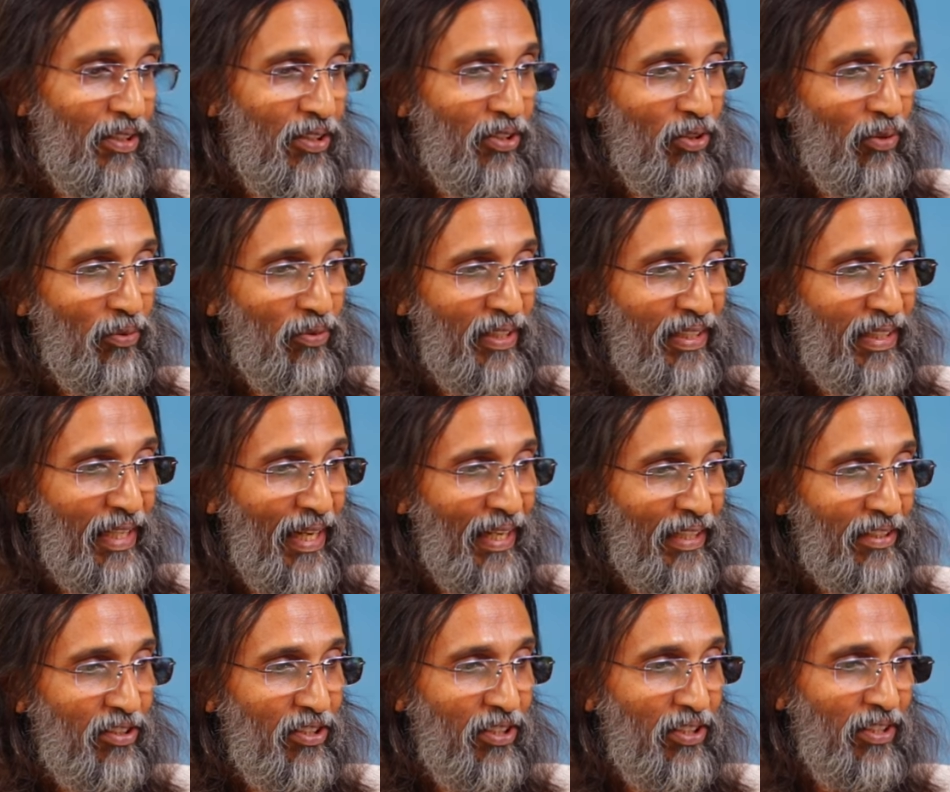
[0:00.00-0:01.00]
So with
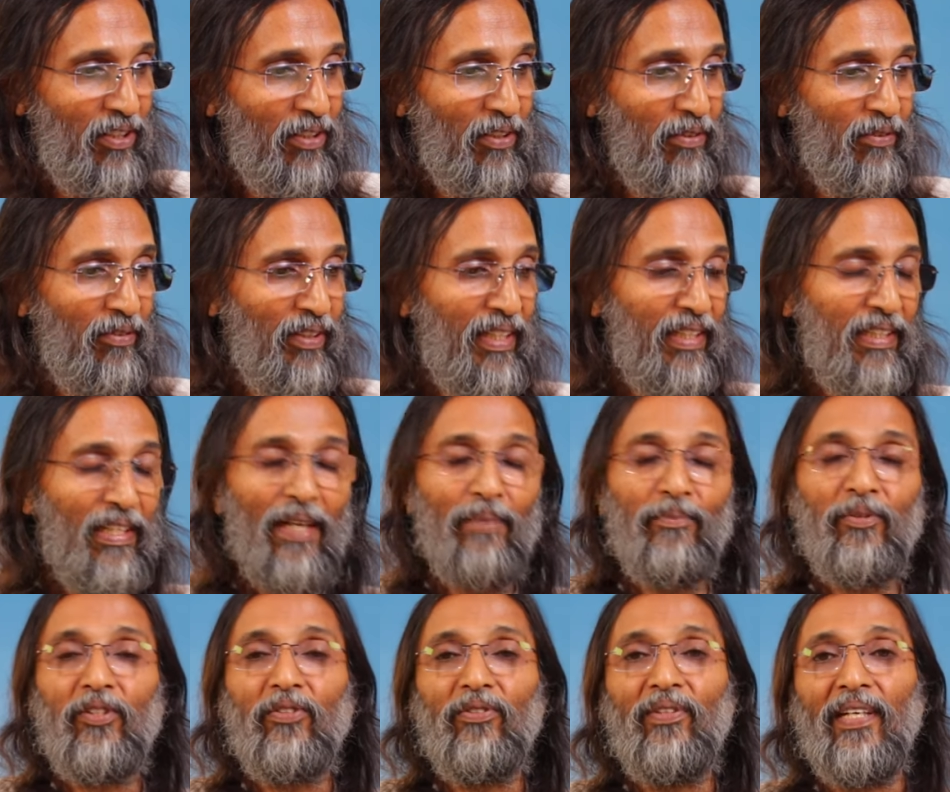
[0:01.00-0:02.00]
that, we
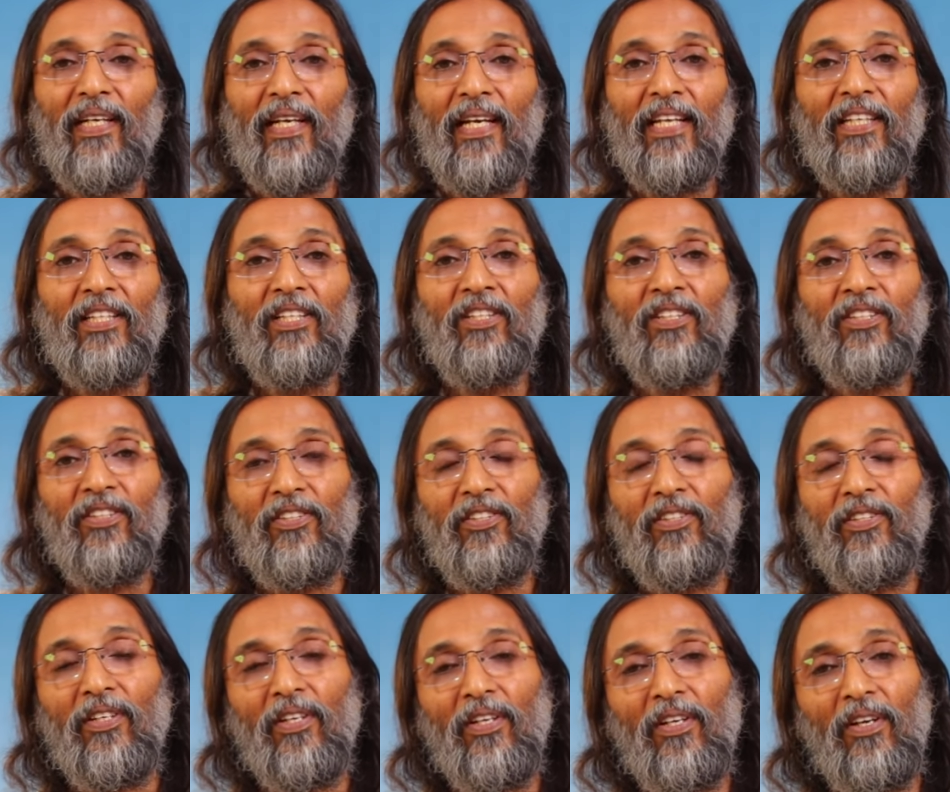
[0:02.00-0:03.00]
come to the
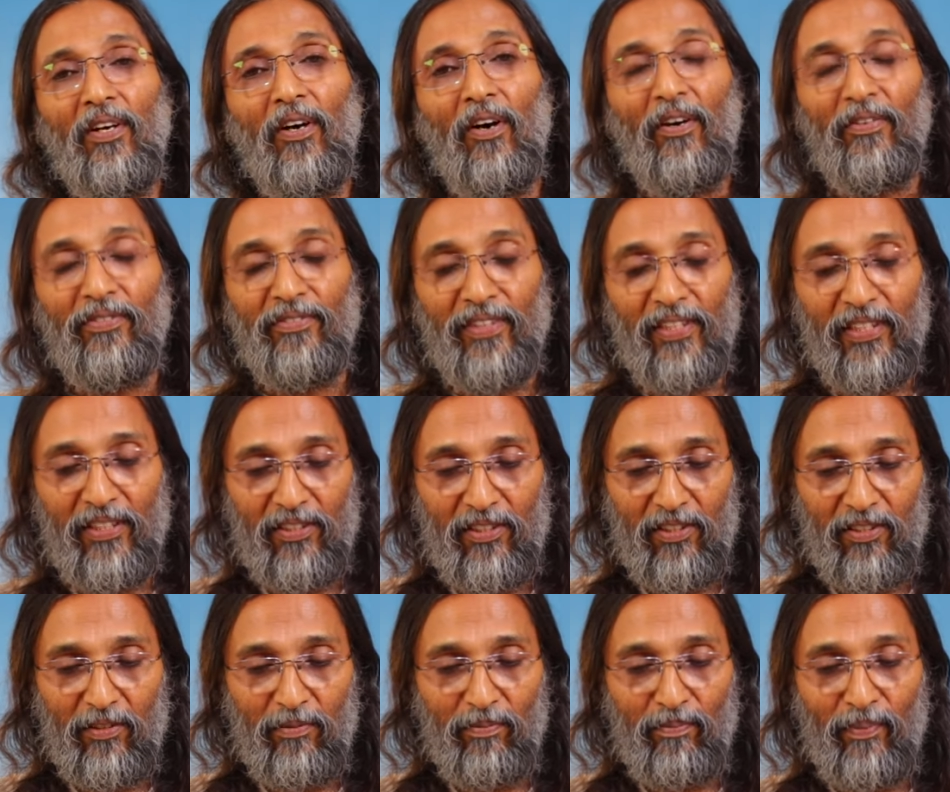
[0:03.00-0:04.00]
end of
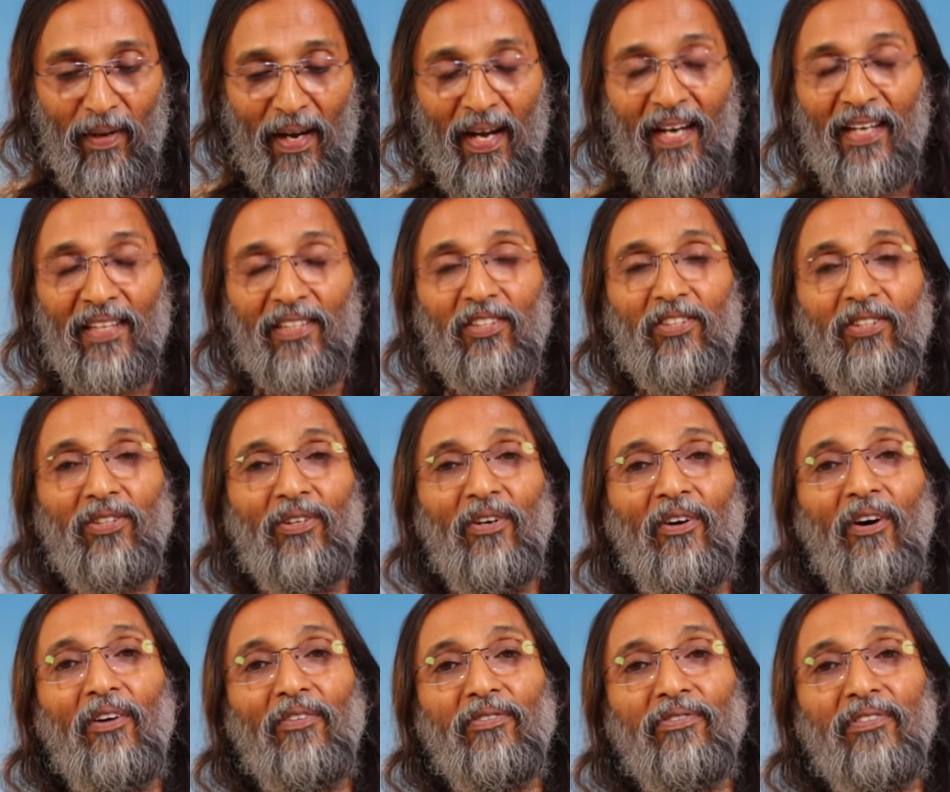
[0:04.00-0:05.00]
this path
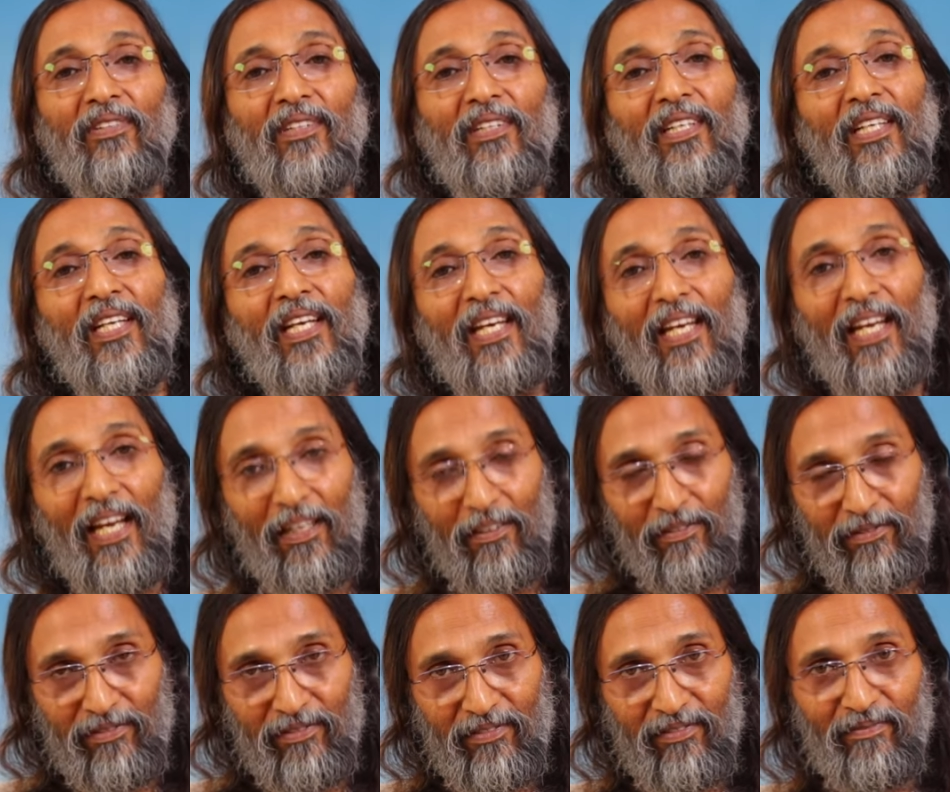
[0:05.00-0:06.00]
of
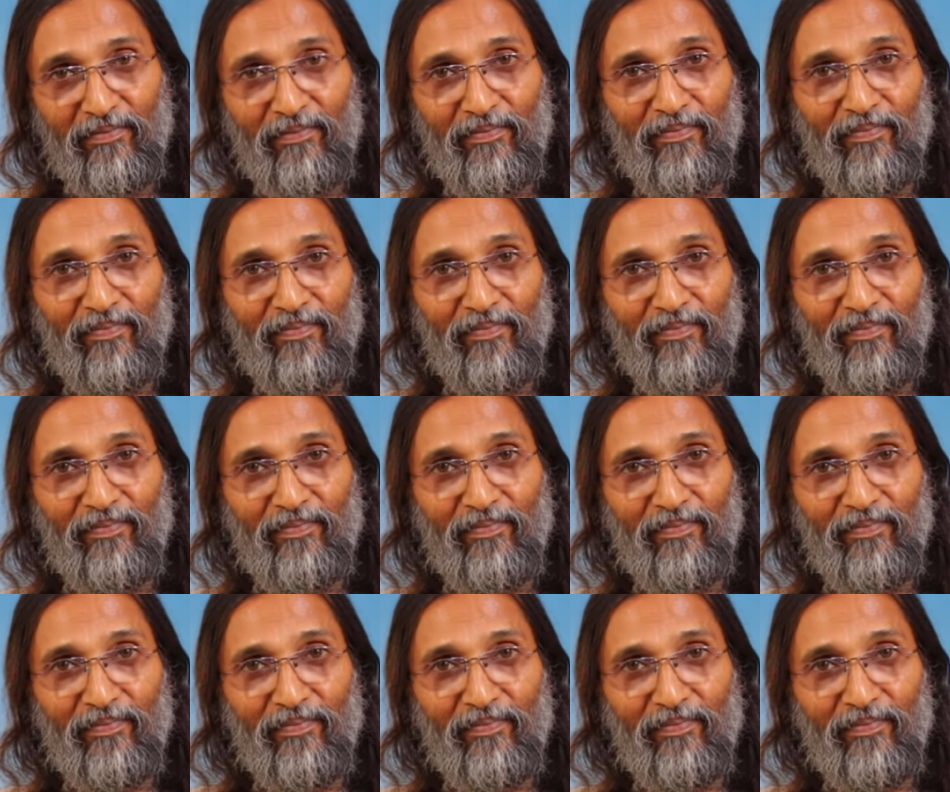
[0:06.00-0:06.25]
love.